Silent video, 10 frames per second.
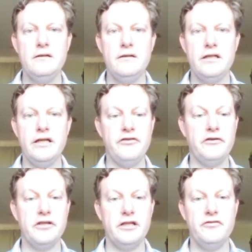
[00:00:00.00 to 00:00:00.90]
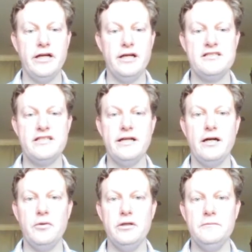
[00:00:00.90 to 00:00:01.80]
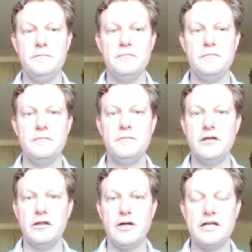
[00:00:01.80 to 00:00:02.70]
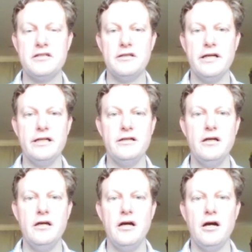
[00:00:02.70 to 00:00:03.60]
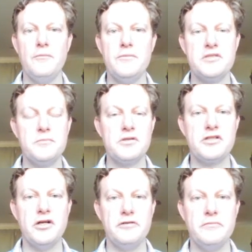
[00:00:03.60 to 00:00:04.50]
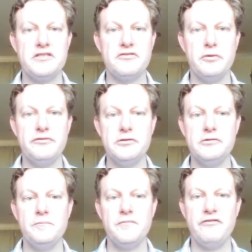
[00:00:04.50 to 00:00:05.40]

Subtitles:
If you think they're set out well, congratulate Miss Moscow and Mrs. Wifnall.